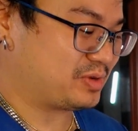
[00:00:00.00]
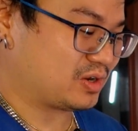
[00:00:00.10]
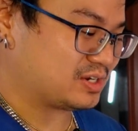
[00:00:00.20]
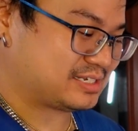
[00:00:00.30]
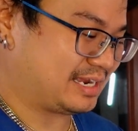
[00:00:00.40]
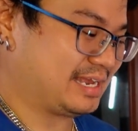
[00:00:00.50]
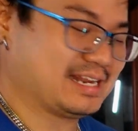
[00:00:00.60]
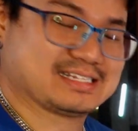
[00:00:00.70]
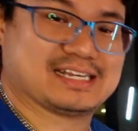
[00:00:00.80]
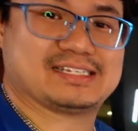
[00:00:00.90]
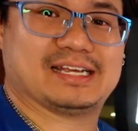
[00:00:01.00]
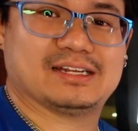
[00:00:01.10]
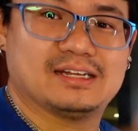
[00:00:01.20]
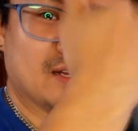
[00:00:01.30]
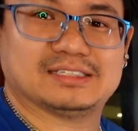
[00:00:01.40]
Because again, as I said,
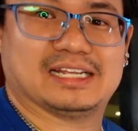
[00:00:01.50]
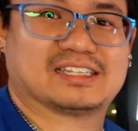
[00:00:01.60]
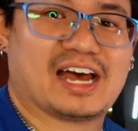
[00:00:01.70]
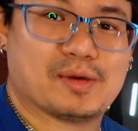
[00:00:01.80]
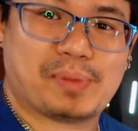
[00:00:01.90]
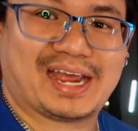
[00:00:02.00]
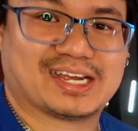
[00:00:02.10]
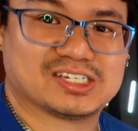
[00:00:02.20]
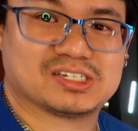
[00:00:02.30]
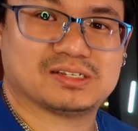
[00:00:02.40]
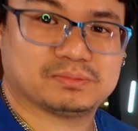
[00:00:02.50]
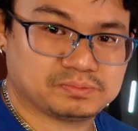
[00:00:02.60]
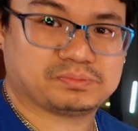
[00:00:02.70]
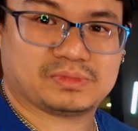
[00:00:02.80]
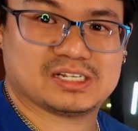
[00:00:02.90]
the entire package
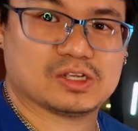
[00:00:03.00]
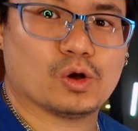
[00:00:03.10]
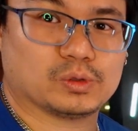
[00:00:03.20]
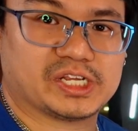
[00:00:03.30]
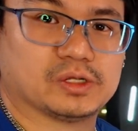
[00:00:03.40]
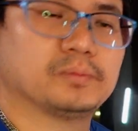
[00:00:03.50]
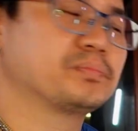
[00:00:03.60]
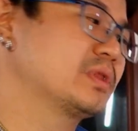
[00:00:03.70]
is the whole deal.